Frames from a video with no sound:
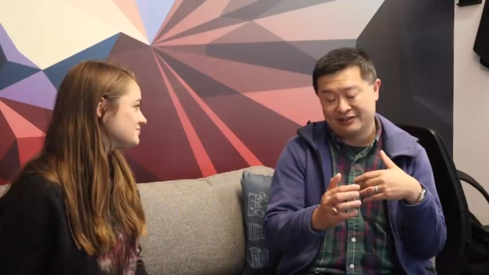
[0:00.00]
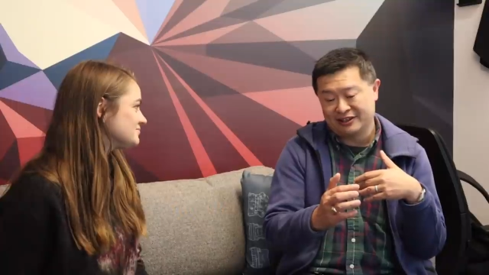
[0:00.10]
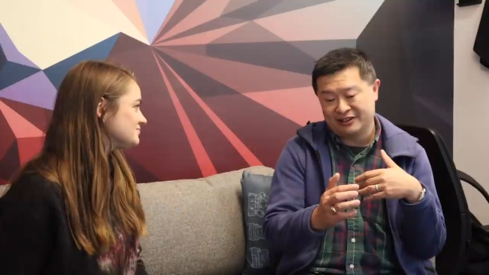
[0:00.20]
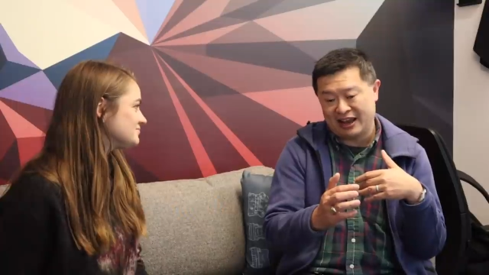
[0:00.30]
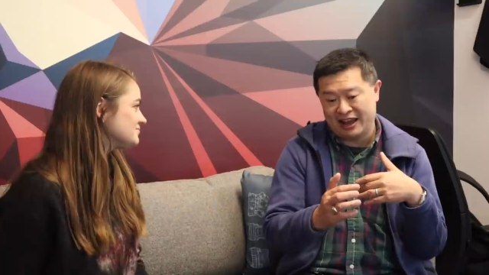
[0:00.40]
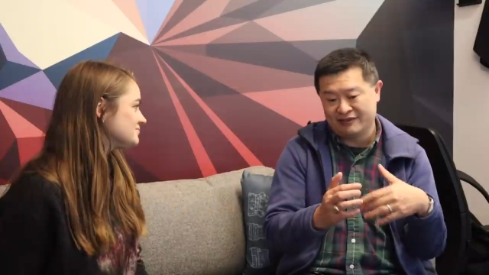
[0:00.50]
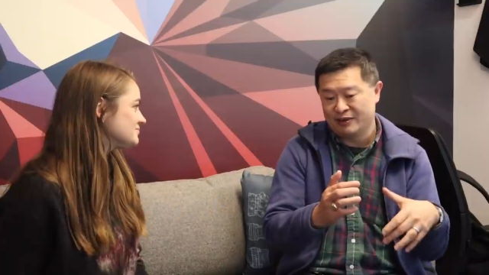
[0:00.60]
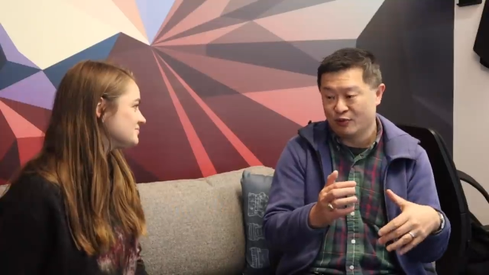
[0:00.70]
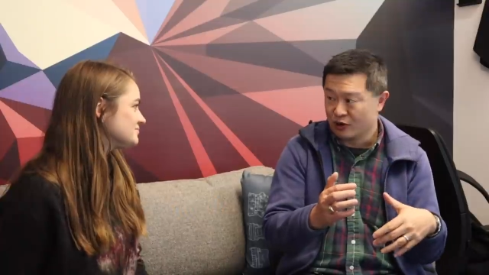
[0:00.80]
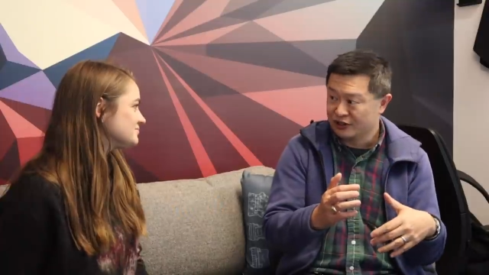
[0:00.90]
Speaker 1: just
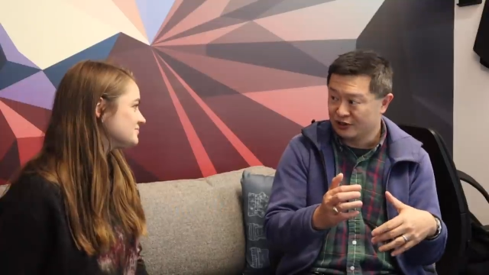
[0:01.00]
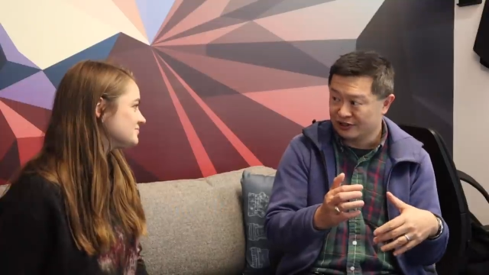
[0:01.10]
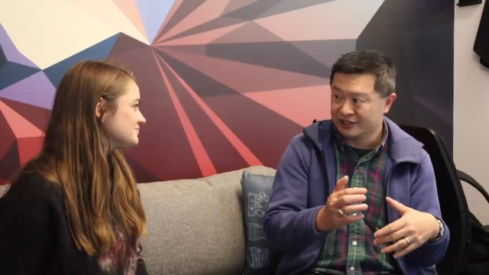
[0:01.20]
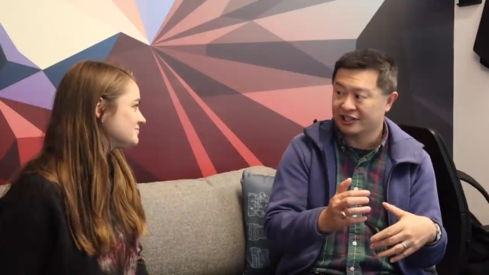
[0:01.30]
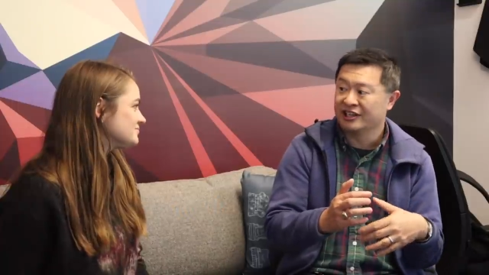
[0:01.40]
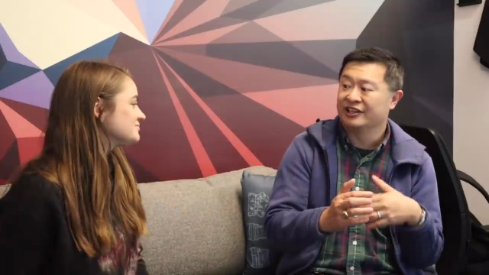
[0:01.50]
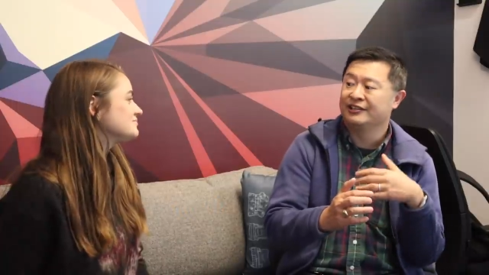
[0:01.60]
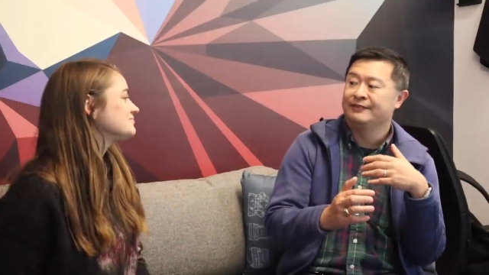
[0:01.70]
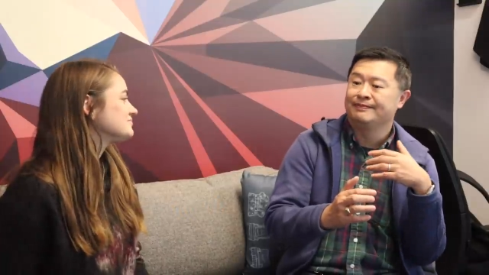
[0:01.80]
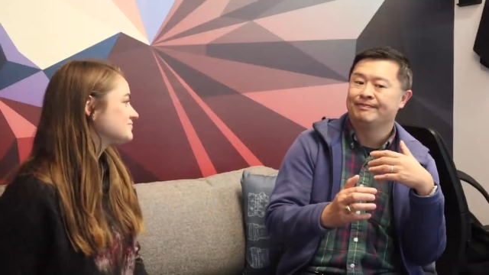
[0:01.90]
having more
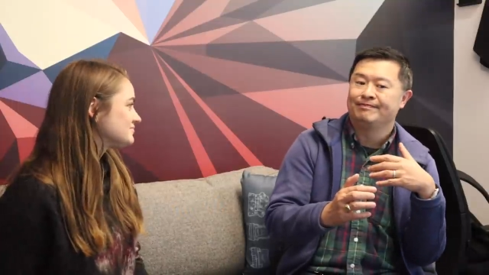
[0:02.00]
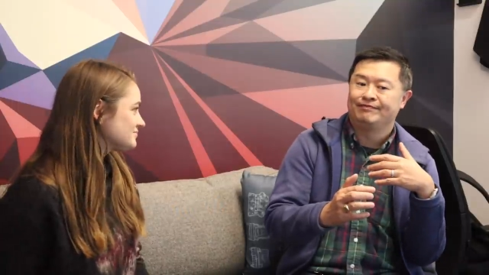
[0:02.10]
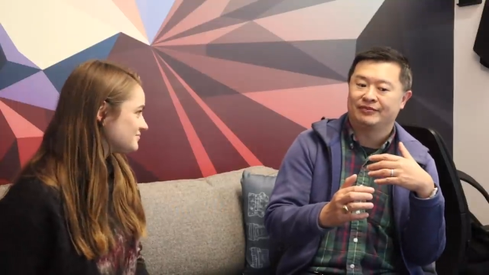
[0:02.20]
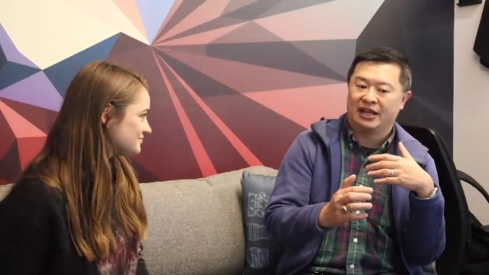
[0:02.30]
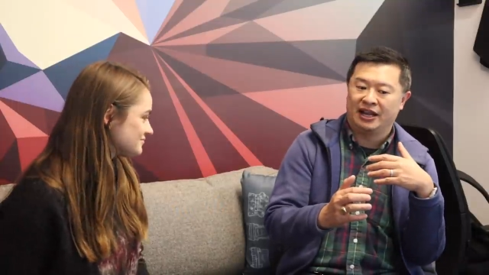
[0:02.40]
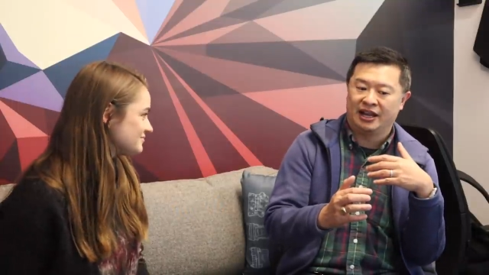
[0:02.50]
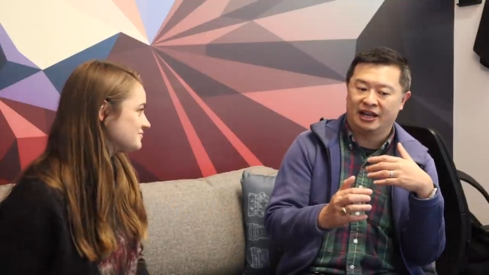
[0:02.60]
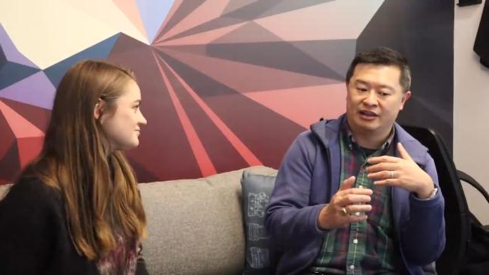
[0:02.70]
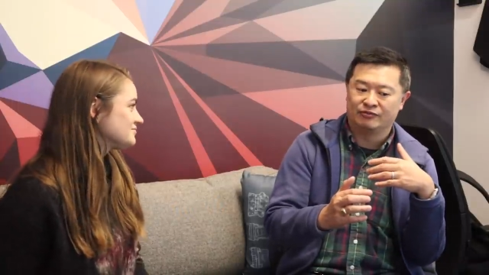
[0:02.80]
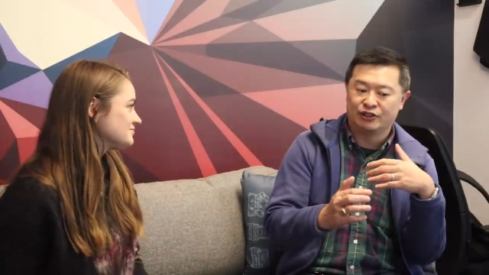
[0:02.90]
certainty
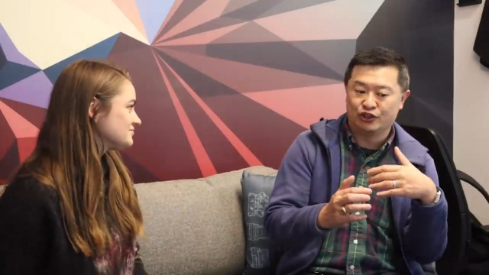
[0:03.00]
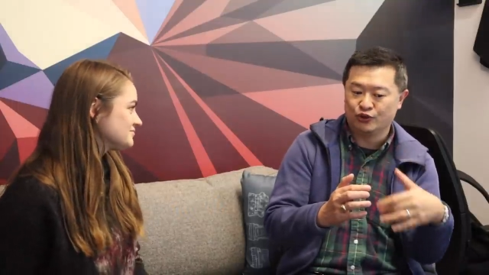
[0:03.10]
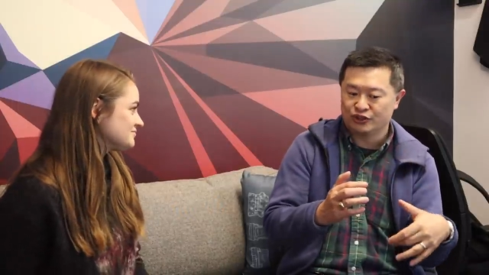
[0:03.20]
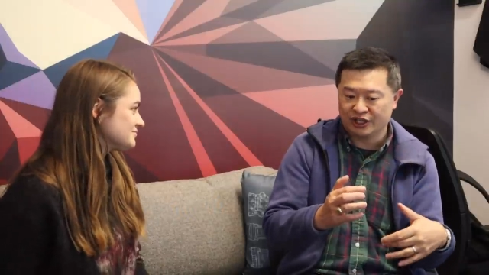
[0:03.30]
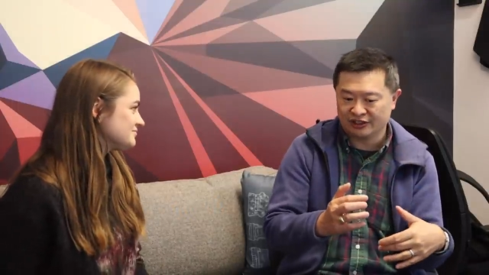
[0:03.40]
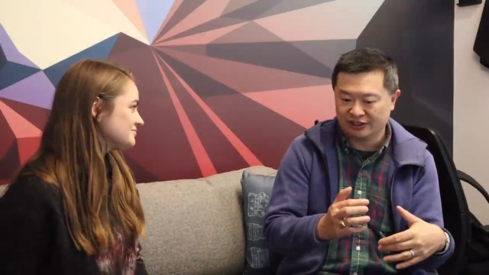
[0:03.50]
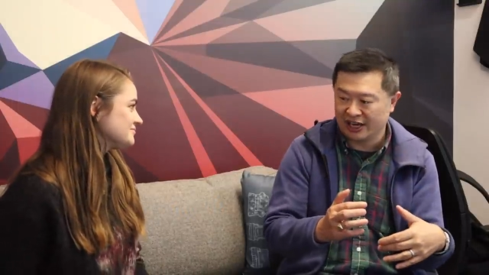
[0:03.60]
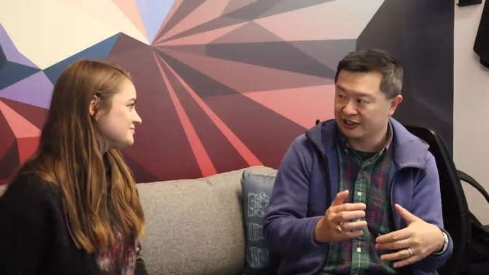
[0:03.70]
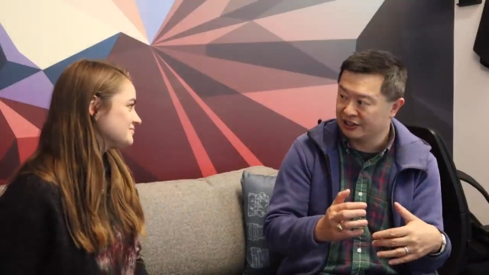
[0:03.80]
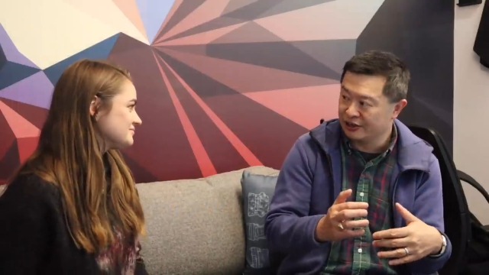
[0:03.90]
and reducing the
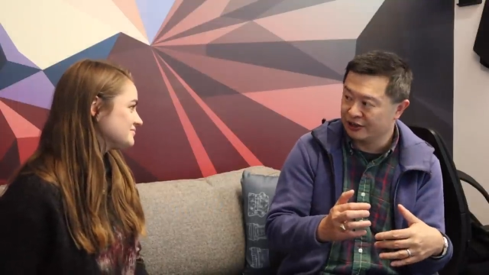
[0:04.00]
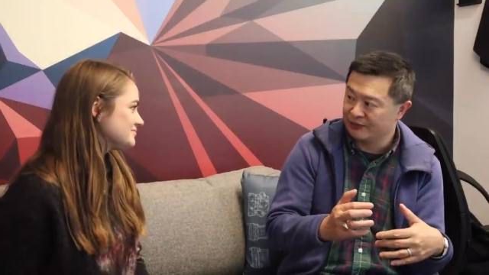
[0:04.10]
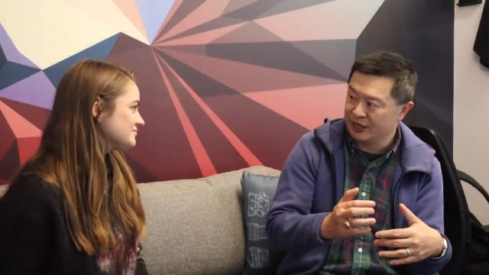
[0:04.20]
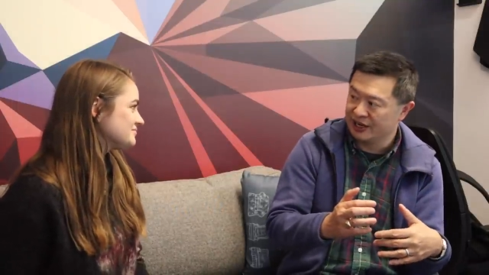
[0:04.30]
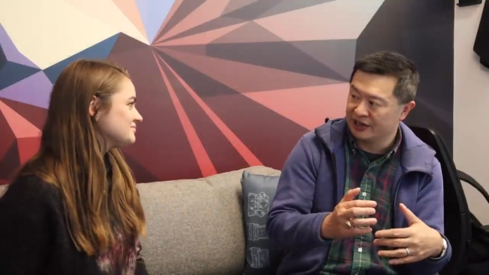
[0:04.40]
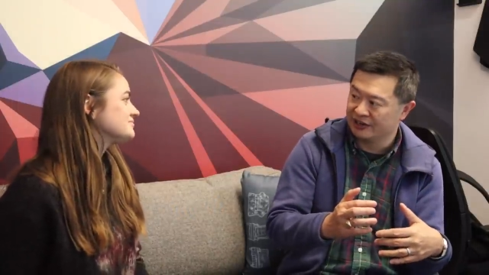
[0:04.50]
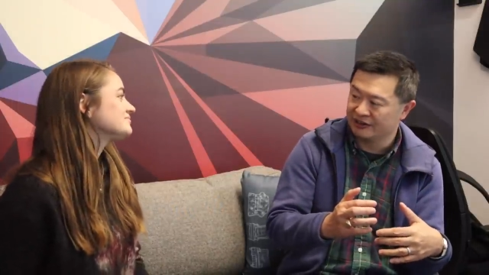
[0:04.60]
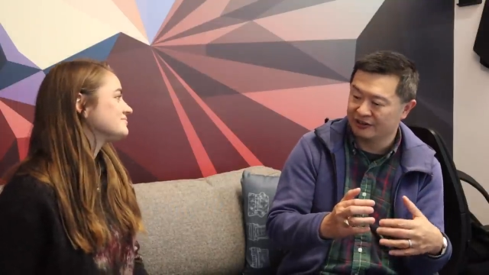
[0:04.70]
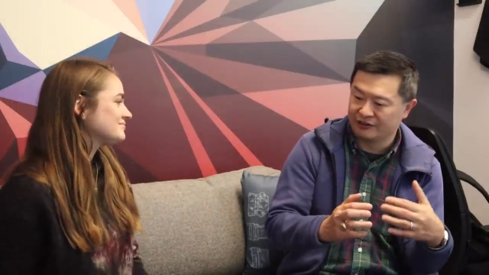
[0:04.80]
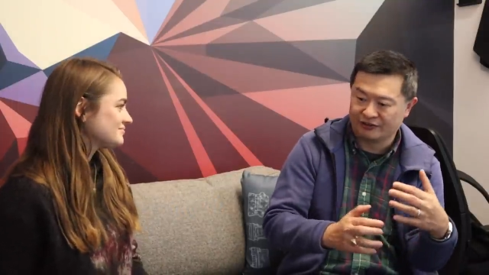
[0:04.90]
likelihood of
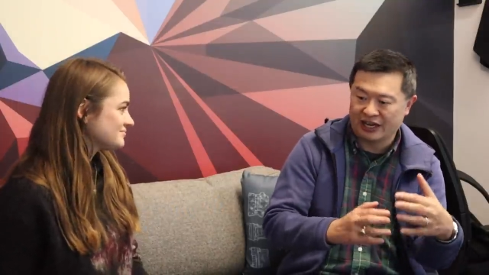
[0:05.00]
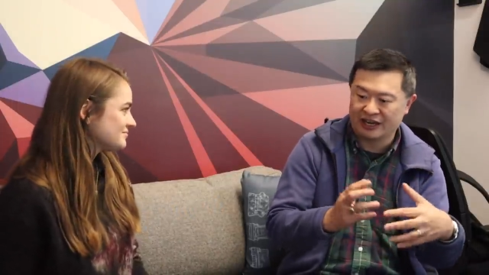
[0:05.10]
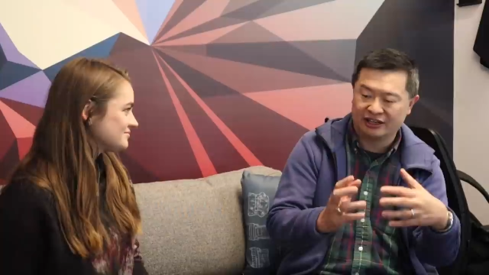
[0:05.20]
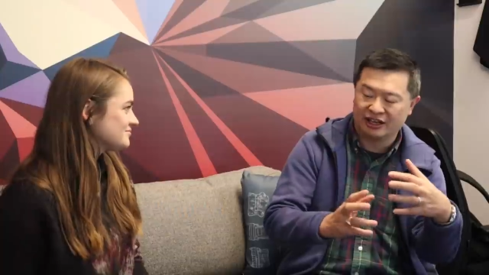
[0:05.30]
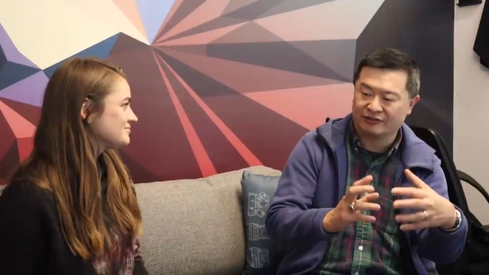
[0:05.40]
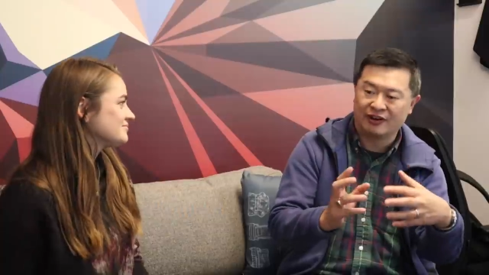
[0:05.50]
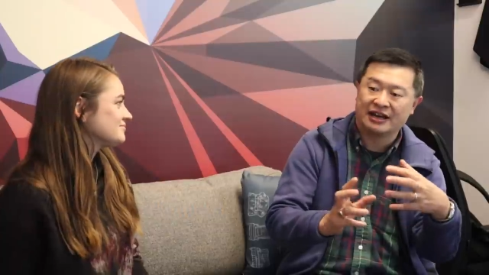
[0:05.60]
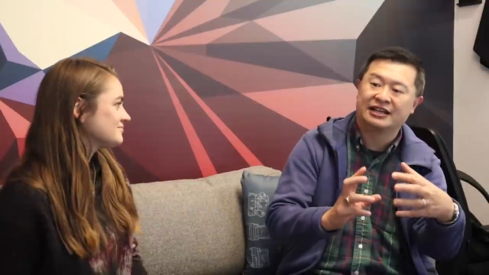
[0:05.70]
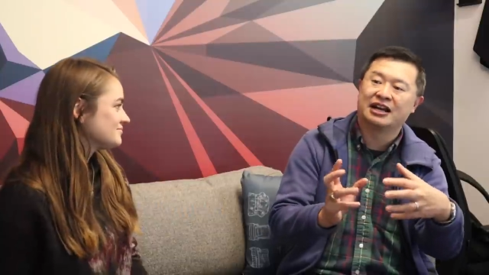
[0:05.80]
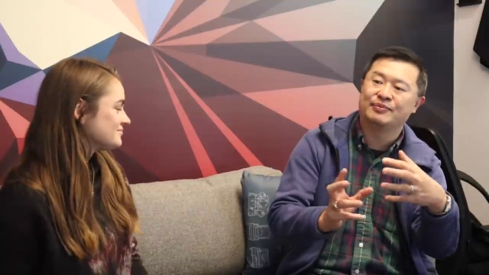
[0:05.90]
getting like
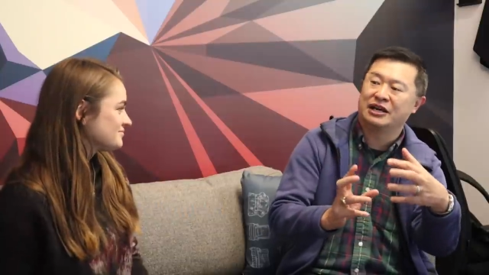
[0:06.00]
finding out